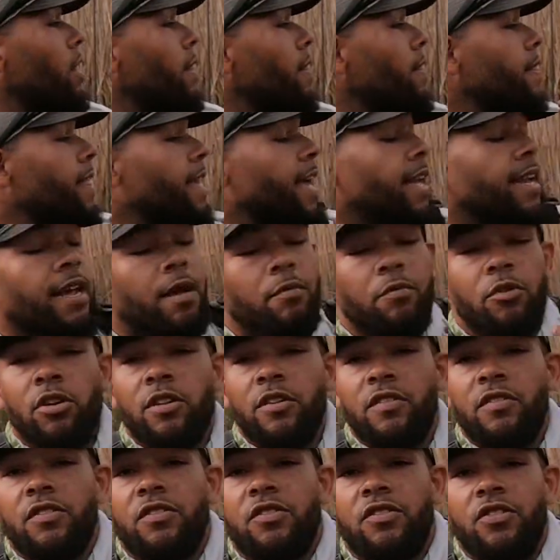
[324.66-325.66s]
then I'm going to
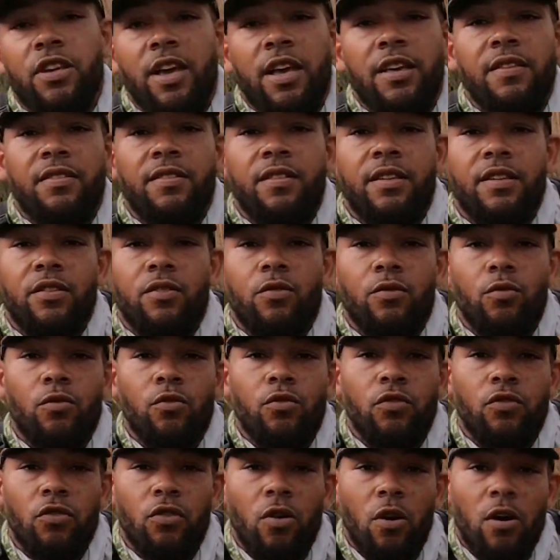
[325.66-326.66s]
suggest that you
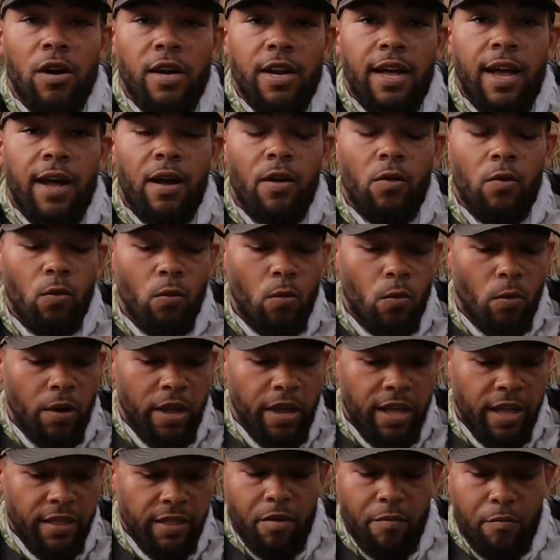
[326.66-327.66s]
start out
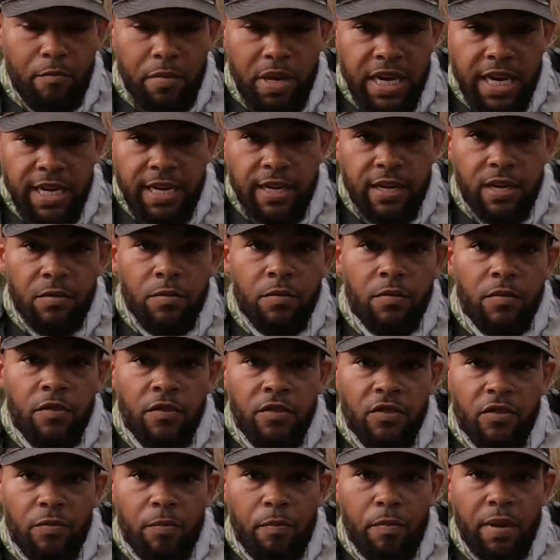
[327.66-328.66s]
with medium
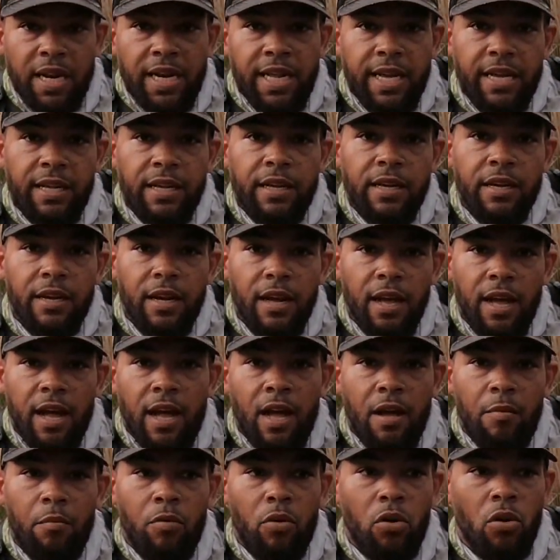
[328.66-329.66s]
spinning
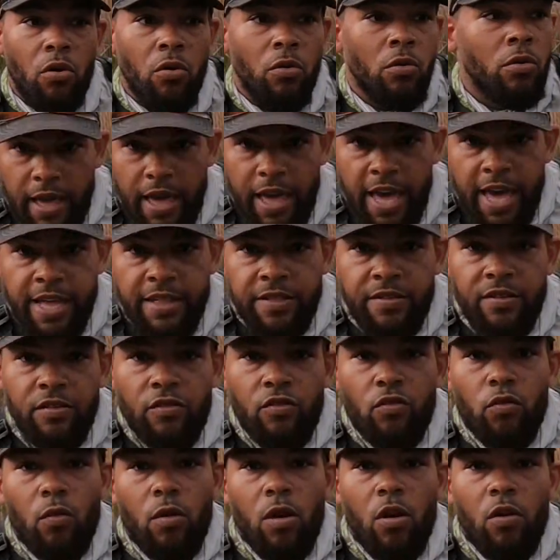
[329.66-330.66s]
combo, 8 to
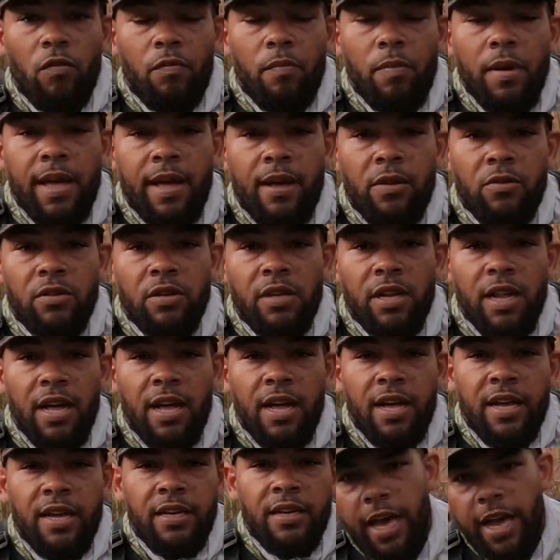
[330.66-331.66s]
12 pound
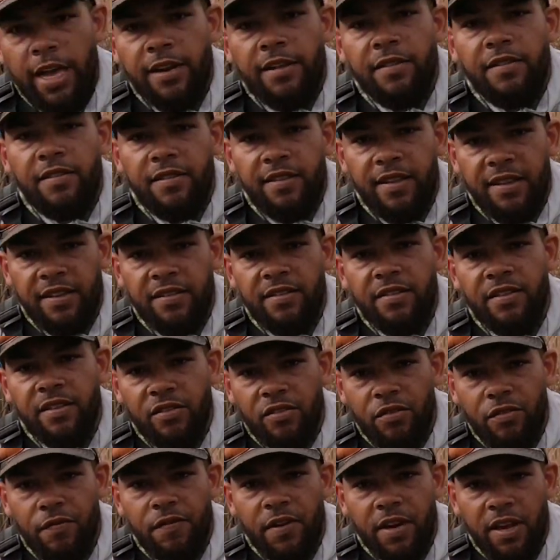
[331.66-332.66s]
line, and a
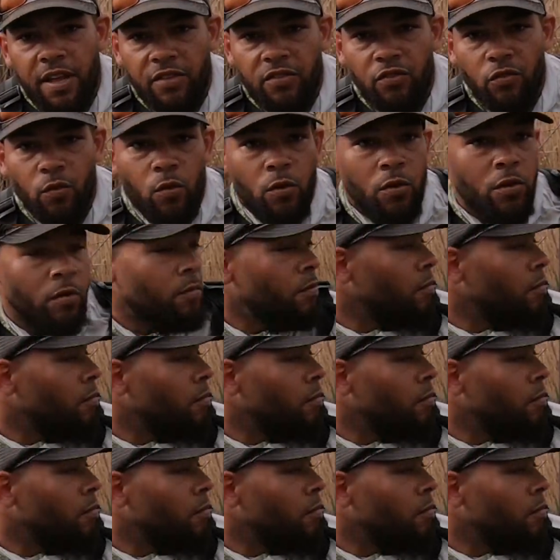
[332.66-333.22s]
6-inch finesse worm.